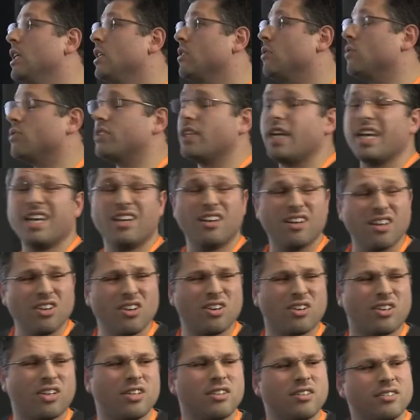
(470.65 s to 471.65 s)
to say,
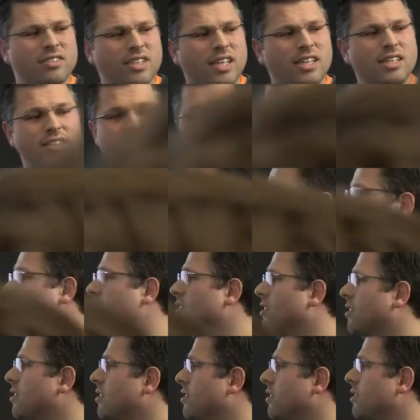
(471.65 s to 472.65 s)
look, there is a
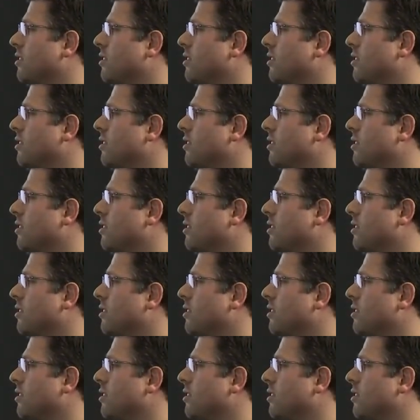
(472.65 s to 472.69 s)
risk